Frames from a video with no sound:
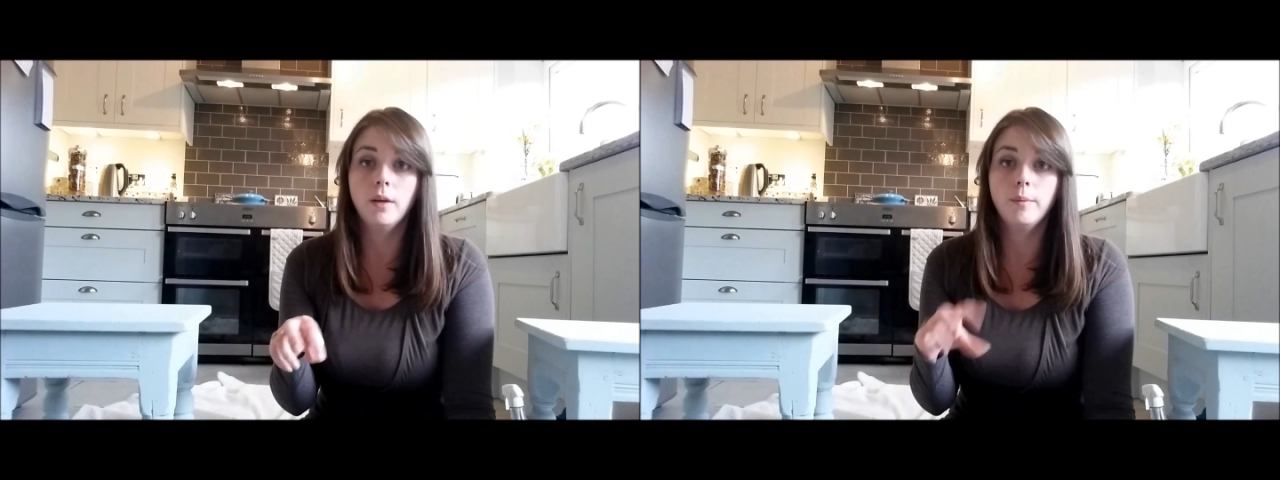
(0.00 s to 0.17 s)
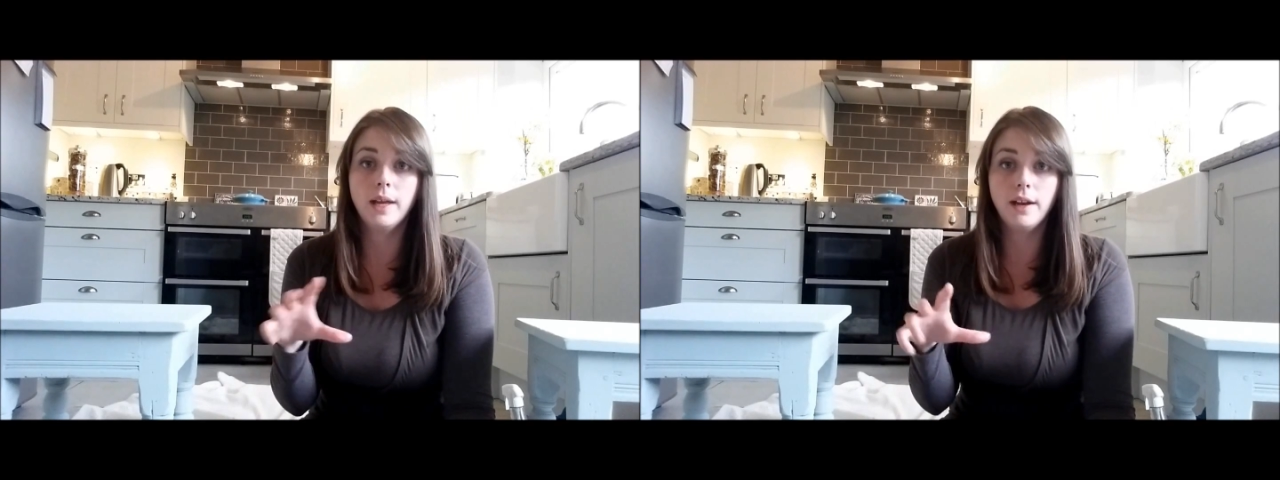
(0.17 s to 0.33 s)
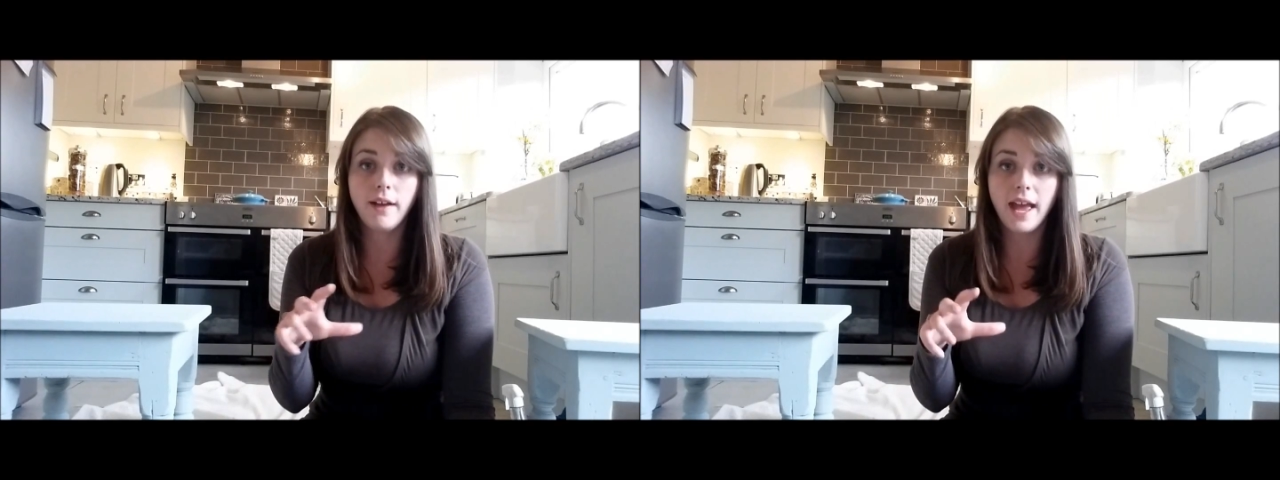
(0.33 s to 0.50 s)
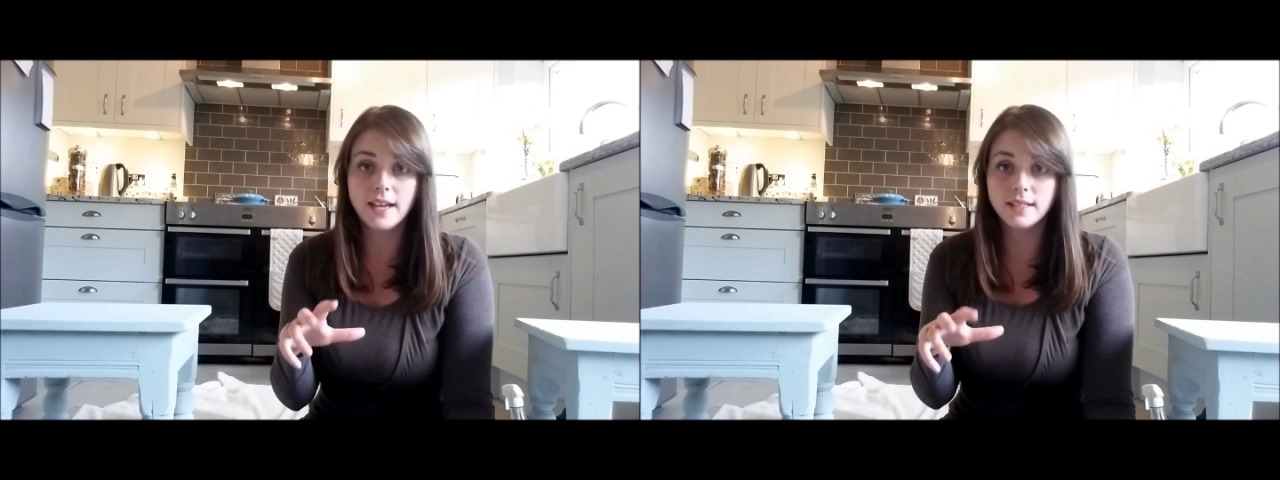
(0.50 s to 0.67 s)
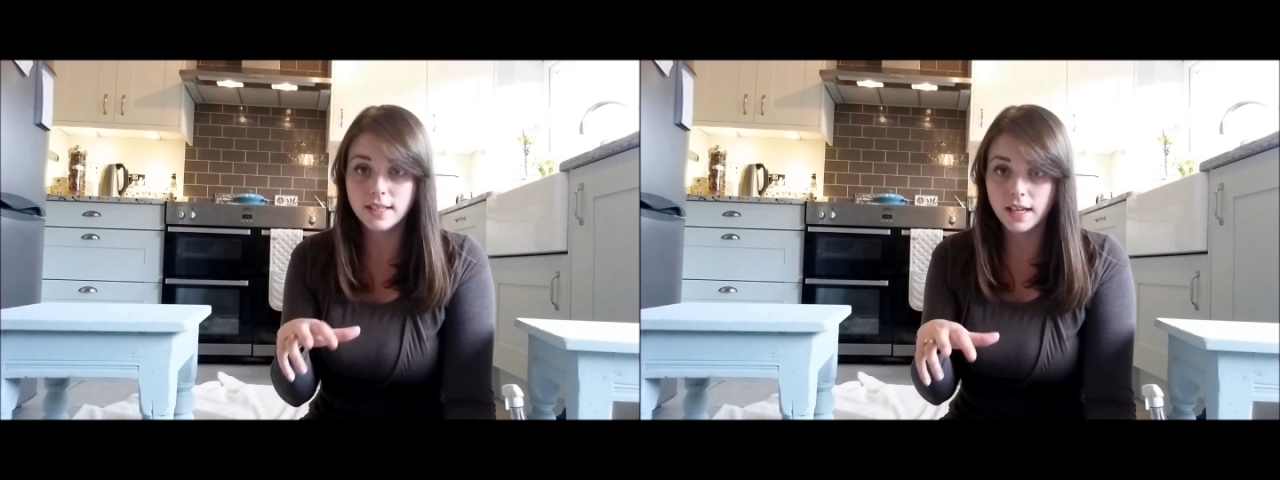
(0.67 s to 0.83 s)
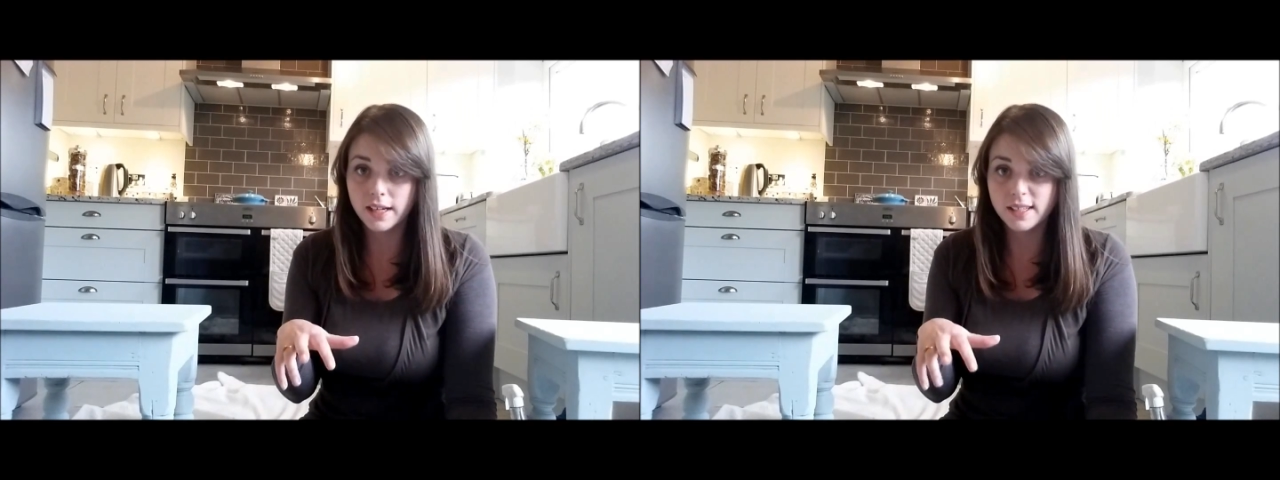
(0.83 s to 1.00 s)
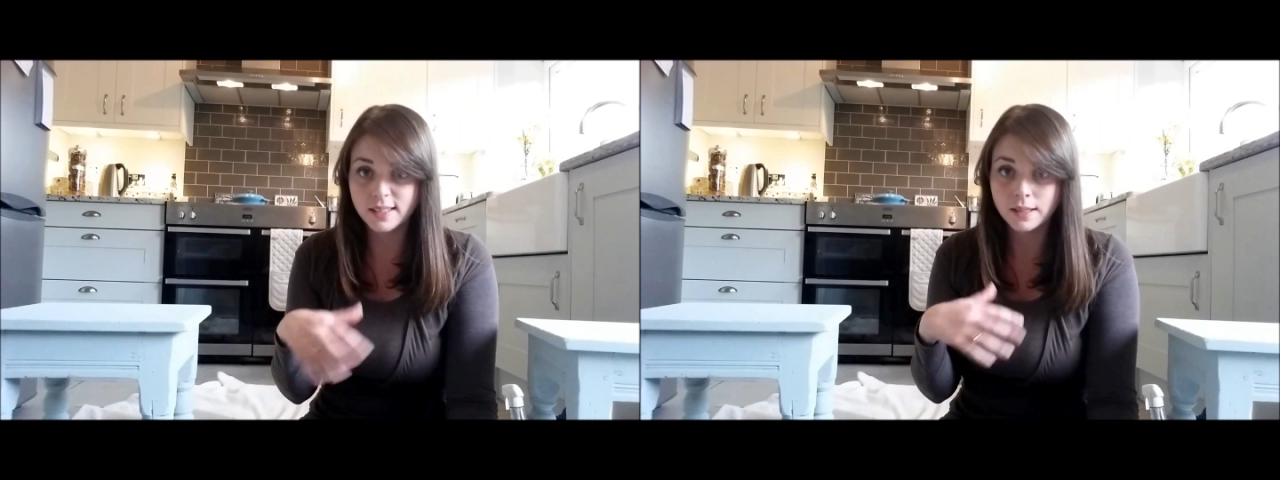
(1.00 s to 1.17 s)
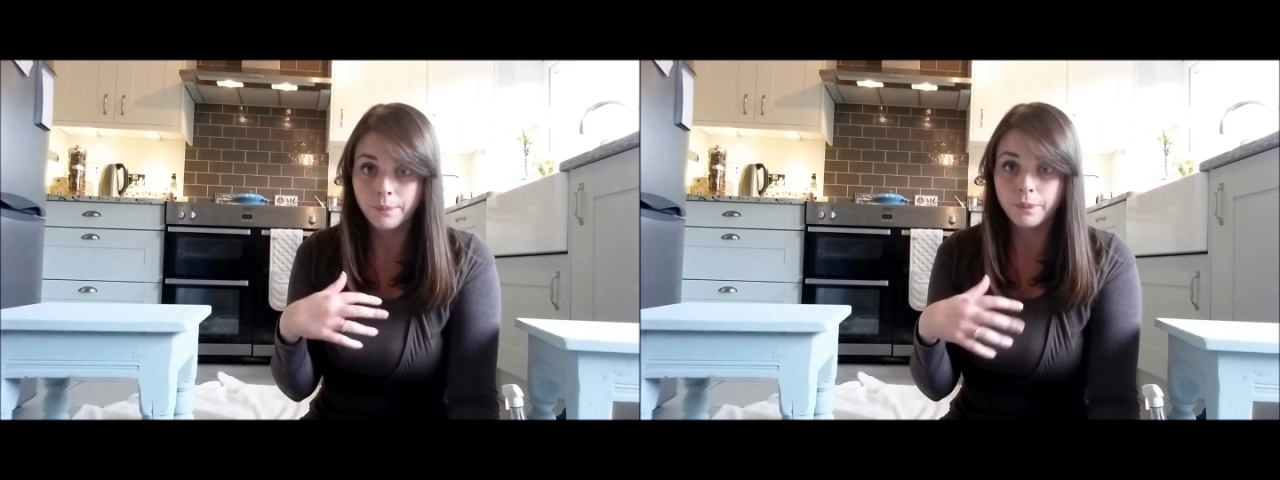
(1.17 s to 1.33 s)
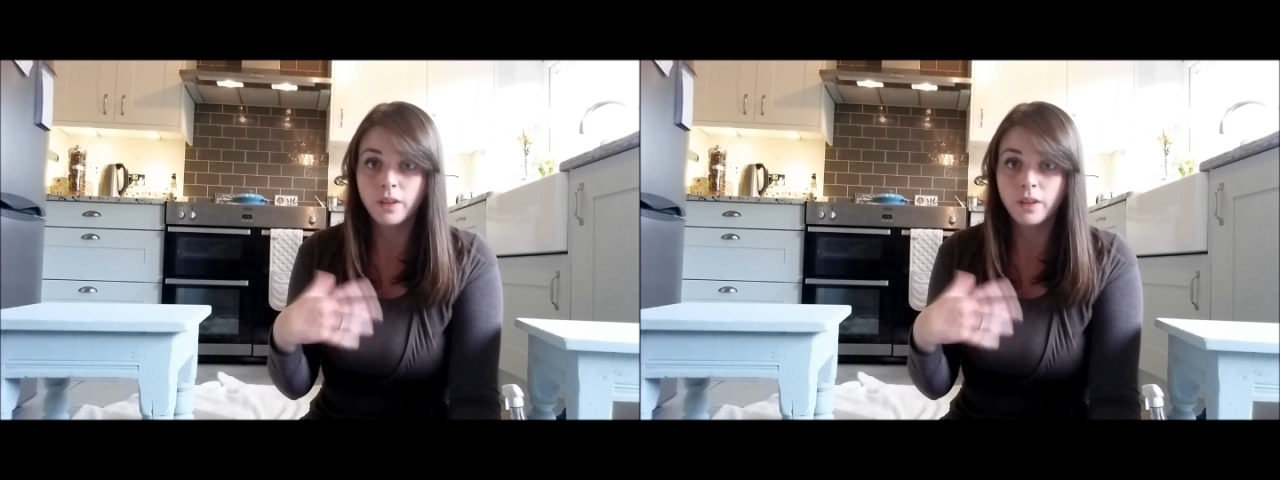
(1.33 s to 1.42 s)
pillowcases,